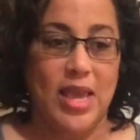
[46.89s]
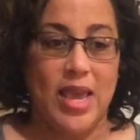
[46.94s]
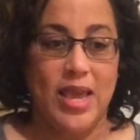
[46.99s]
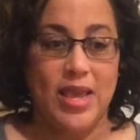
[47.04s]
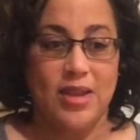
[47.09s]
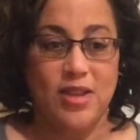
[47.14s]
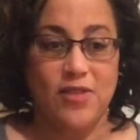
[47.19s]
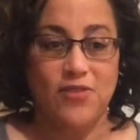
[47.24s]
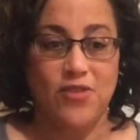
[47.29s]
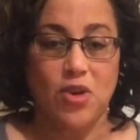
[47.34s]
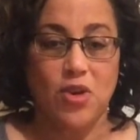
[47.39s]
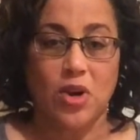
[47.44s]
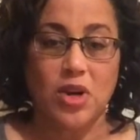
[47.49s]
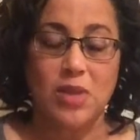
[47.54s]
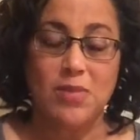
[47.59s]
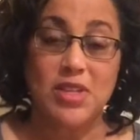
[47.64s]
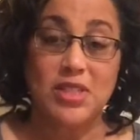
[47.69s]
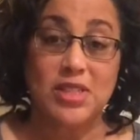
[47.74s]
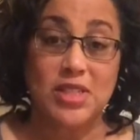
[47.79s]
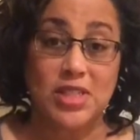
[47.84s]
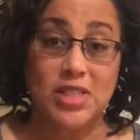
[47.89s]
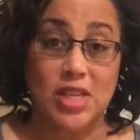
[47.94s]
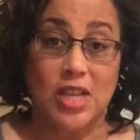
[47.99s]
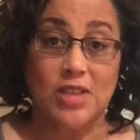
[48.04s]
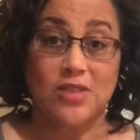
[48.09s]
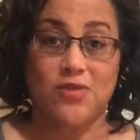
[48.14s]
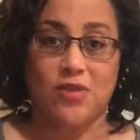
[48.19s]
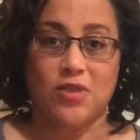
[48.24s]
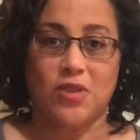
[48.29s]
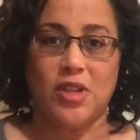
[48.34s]
And if you're going to be
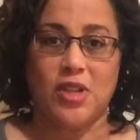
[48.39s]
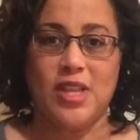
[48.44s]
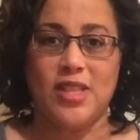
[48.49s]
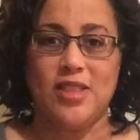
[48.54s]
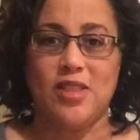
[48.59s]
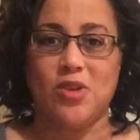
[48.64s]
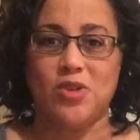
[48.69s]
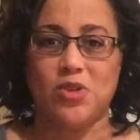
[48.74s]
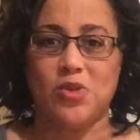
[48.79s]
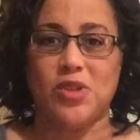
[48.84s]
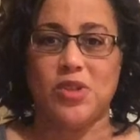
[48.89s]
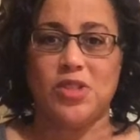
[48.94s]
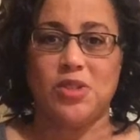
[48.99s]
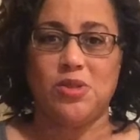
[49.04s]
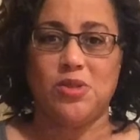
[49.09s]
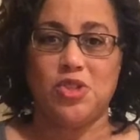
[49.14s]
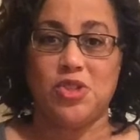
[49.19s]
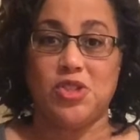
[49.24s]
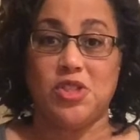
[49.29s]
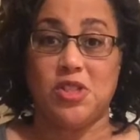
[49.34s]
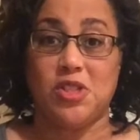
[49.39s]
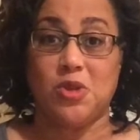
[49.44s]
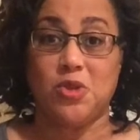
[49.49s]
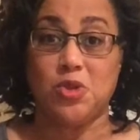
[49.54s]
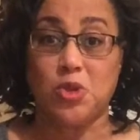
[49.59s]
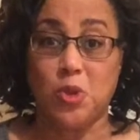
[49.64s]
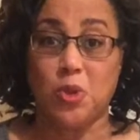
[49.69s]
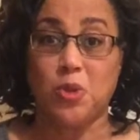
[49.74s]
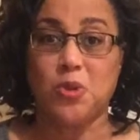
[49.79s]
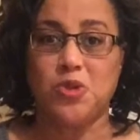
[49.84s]
successful in those resolutions and
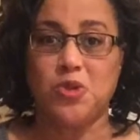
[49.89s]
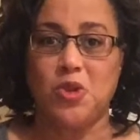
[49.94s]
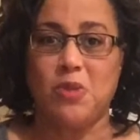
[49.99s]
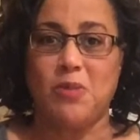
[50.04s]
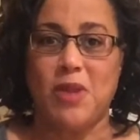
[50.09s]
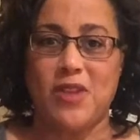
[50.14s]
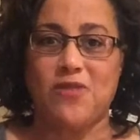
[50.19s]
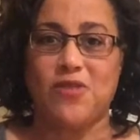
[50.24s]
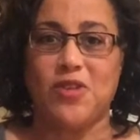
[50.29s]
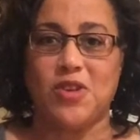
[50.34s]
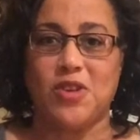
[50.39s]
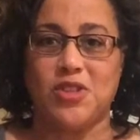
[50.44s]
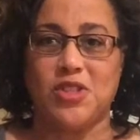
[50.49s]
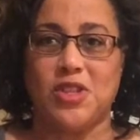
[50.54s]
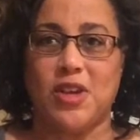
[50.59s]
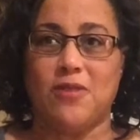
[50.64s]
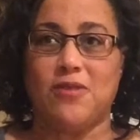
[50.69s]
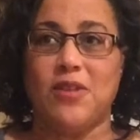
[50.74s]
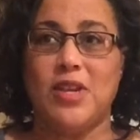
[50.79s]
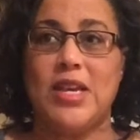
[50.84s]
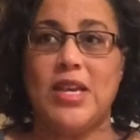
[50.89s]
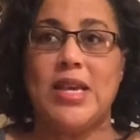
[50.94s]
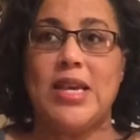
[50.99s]
those goals you make for yourself,